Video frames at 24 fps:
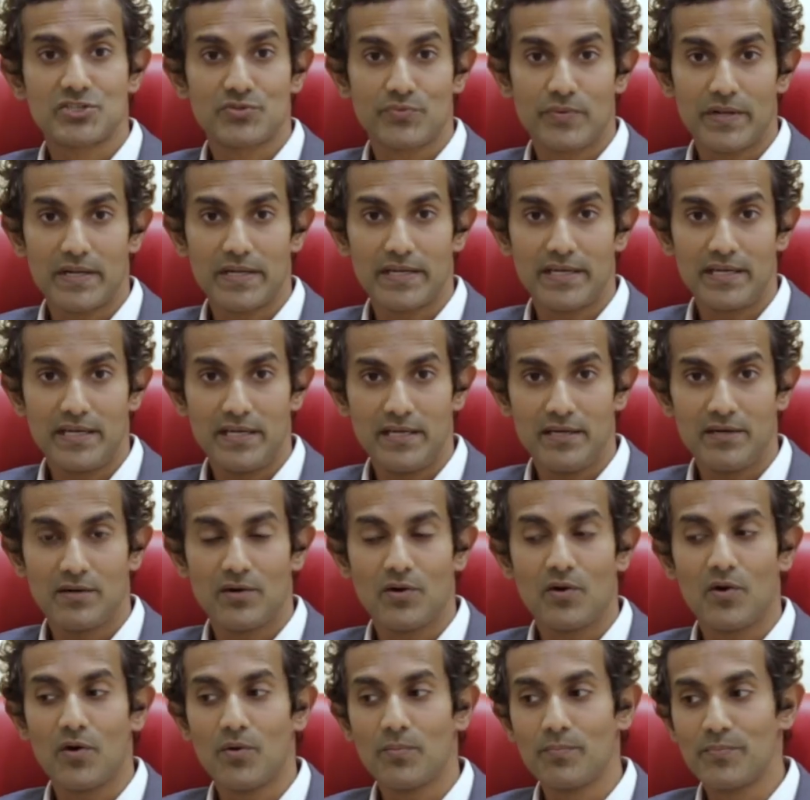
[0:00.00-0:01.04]
swelling
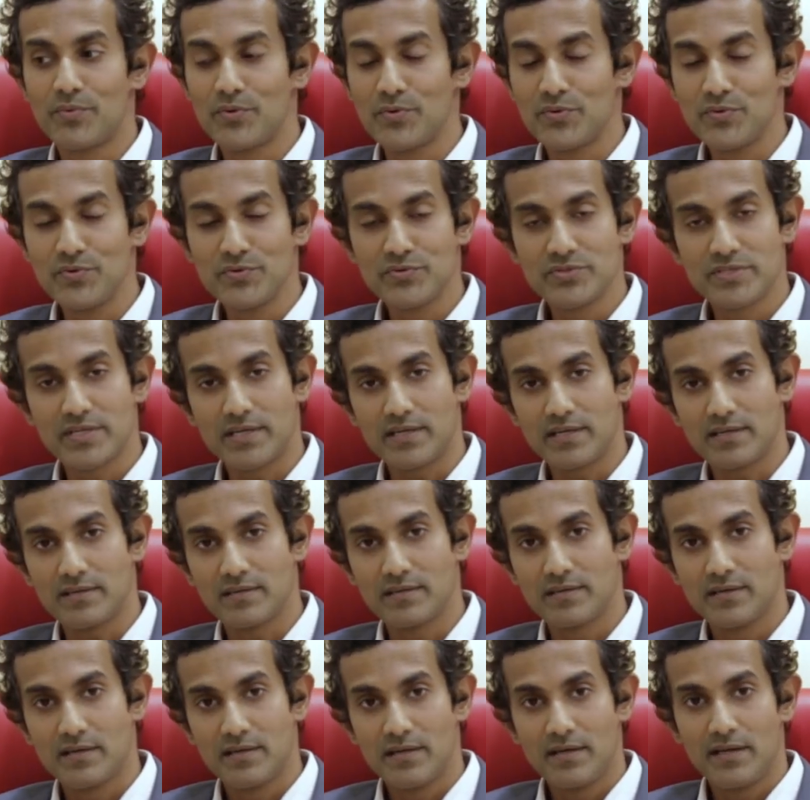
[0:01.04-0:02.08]
or
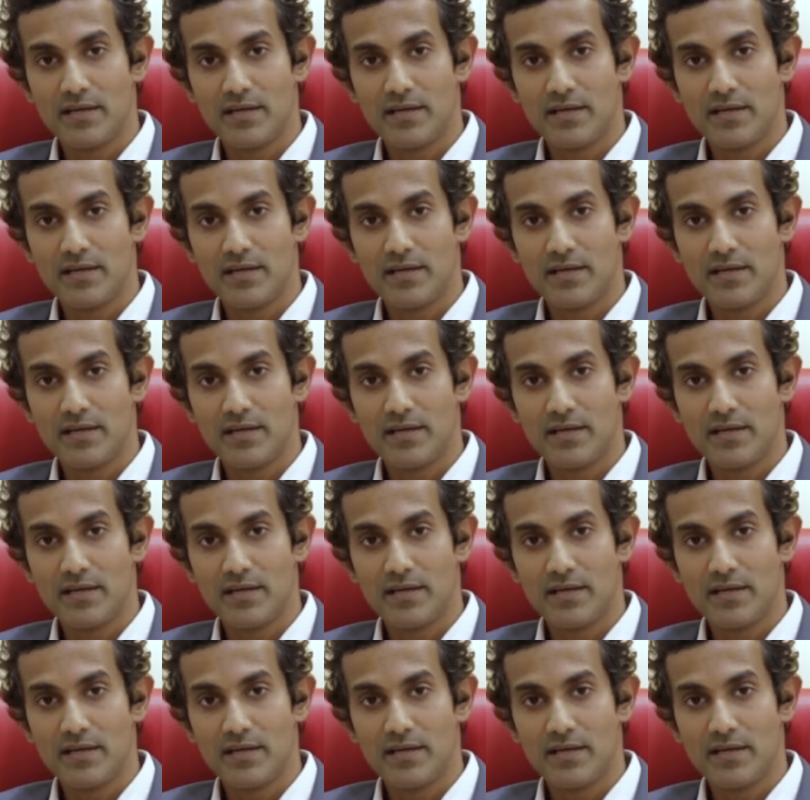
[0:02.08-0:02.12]
bruising.